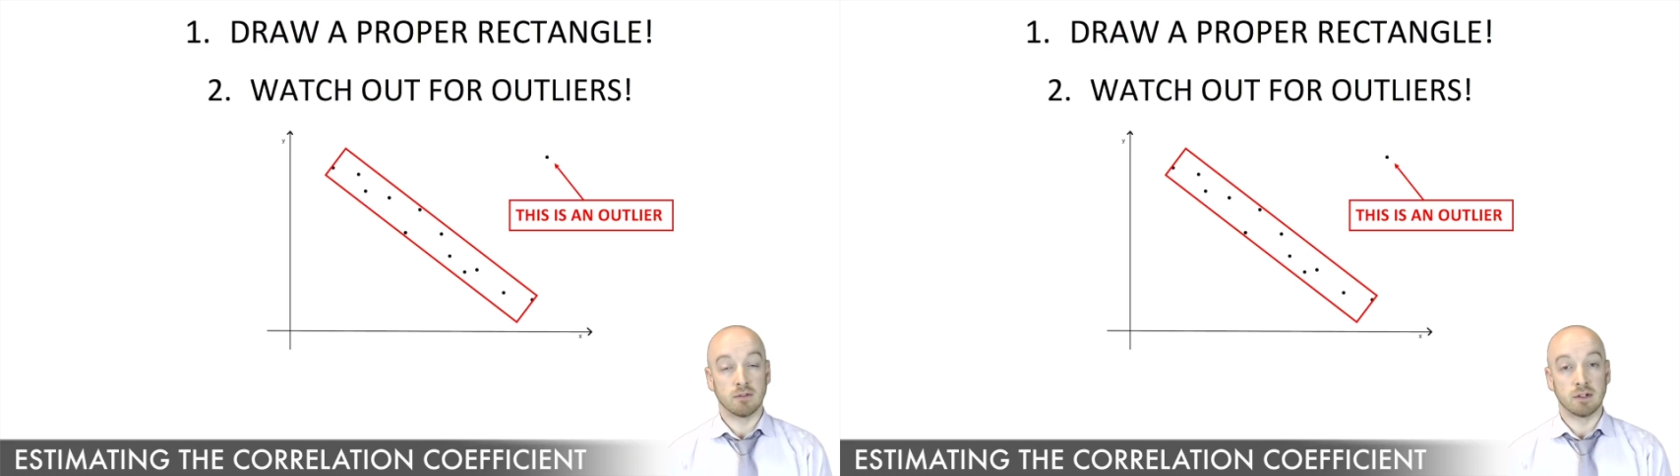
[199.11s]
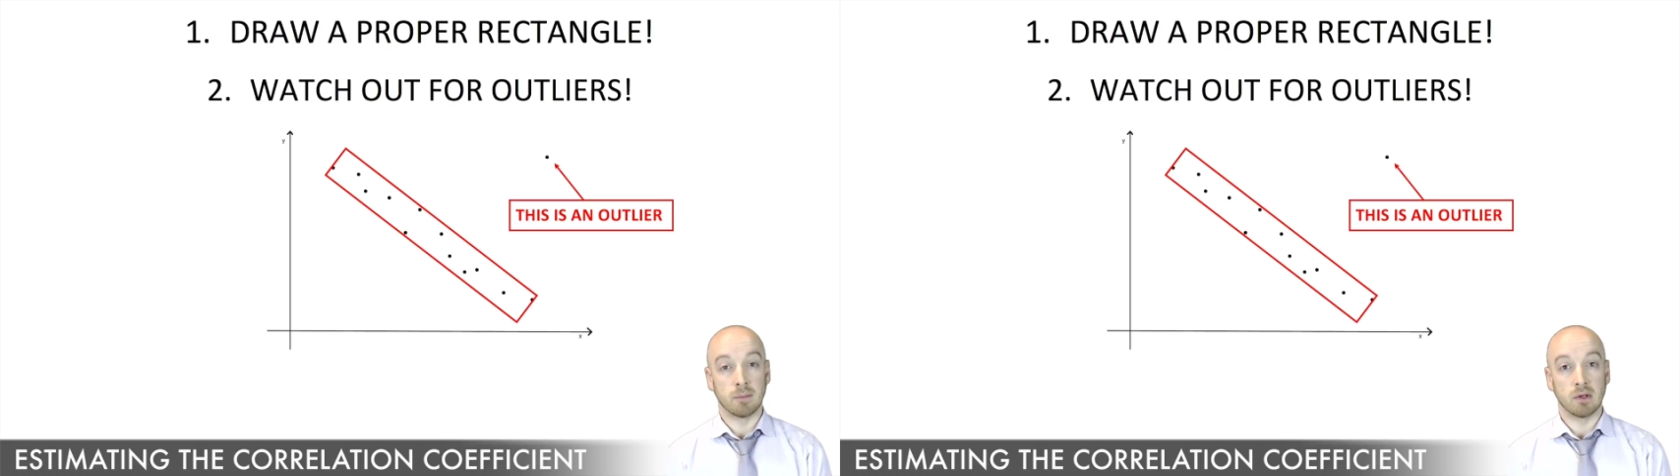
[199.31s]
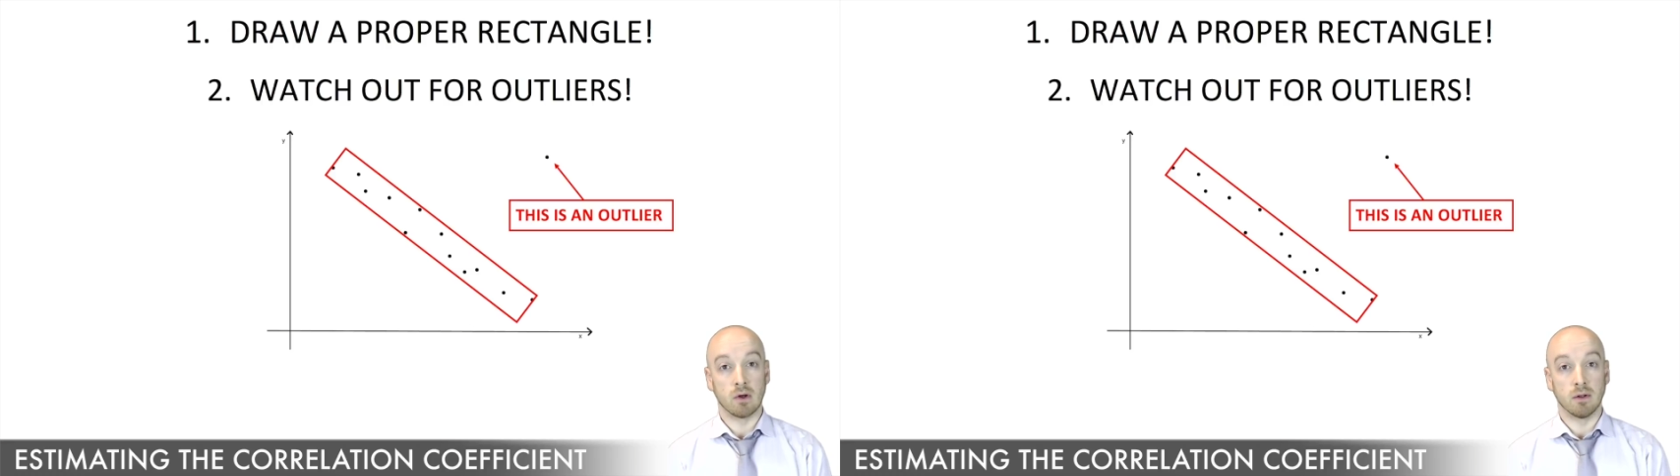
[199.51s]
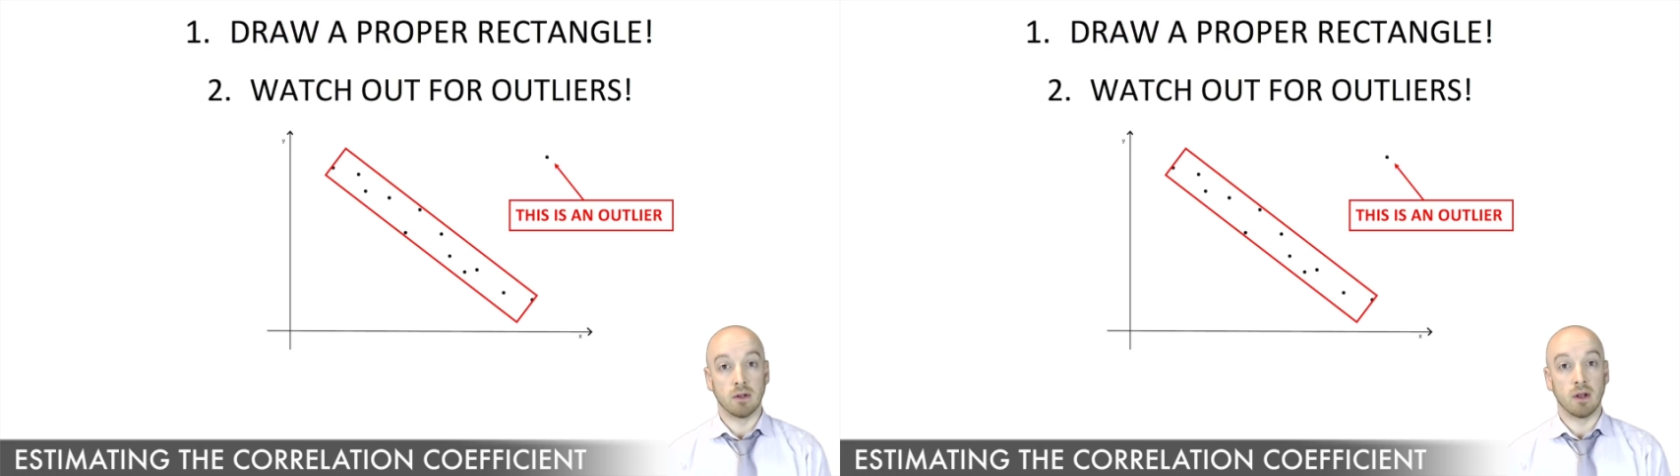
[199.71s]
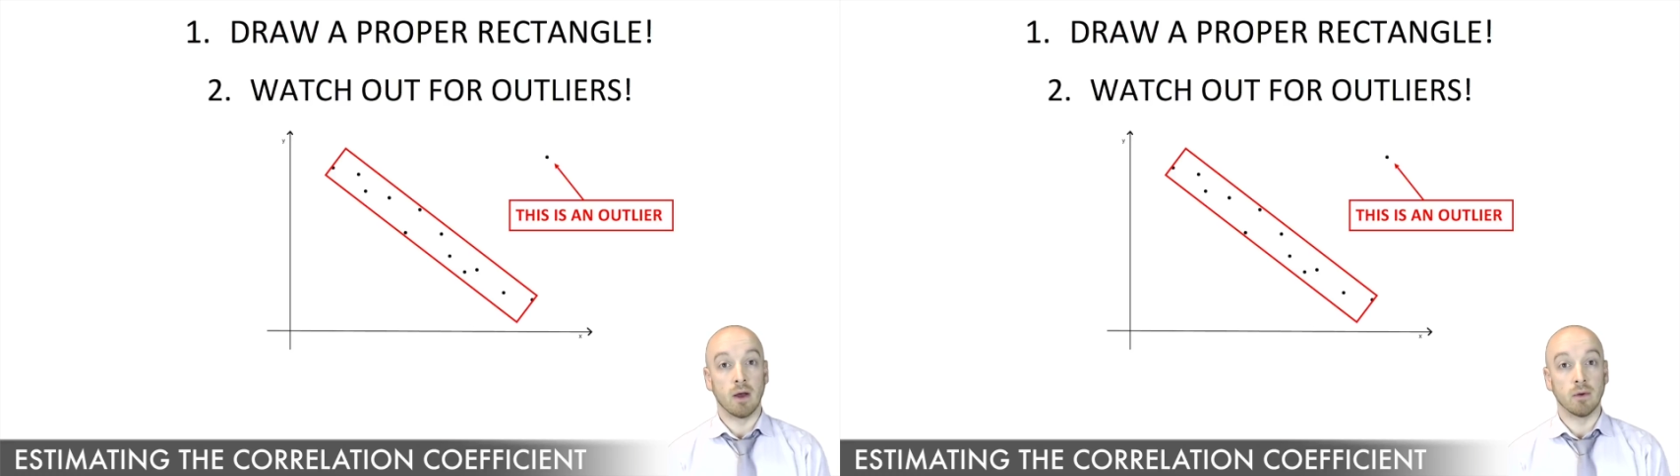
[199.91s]
of something called
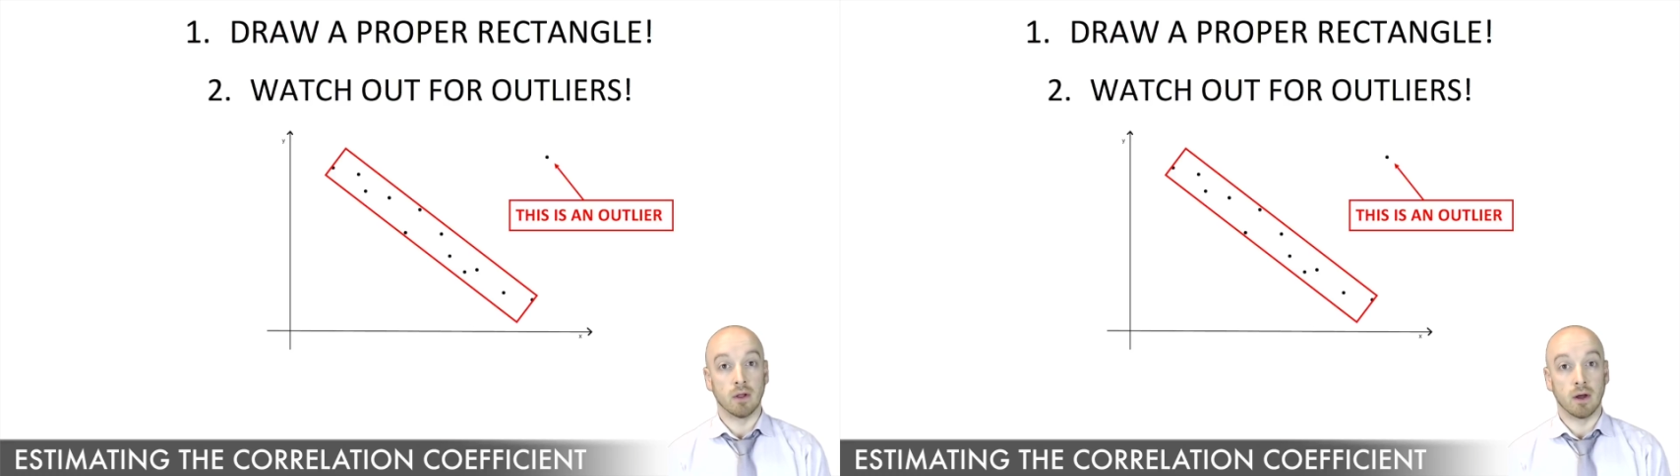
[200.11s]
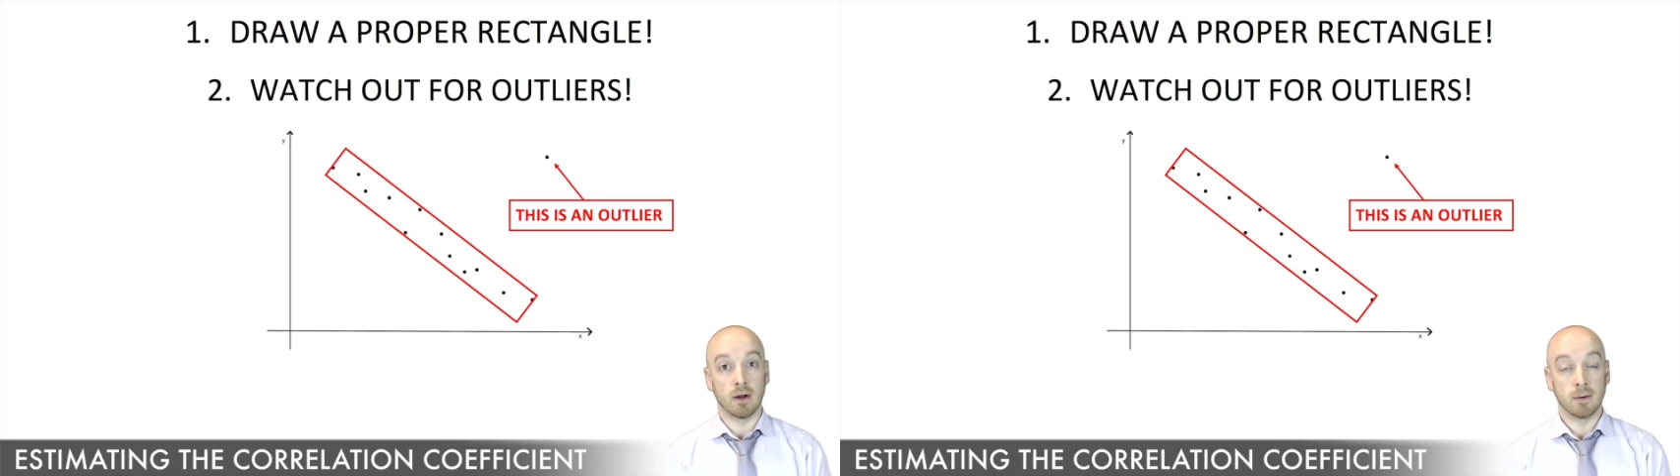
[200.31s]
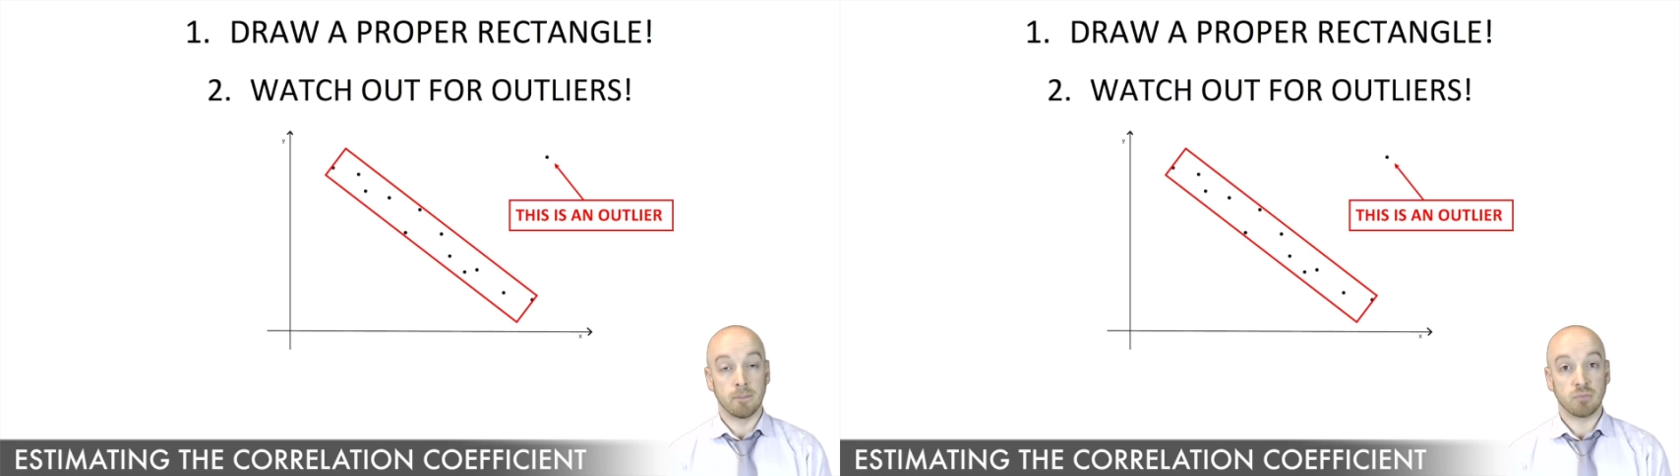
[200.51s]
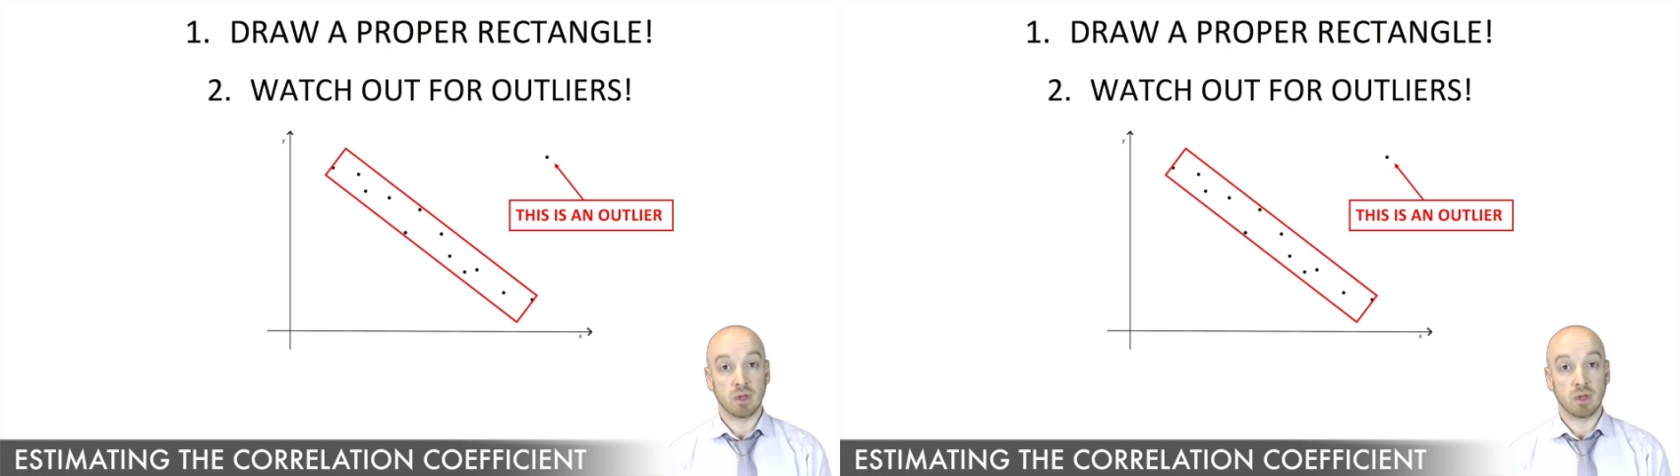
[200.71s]
an outlier.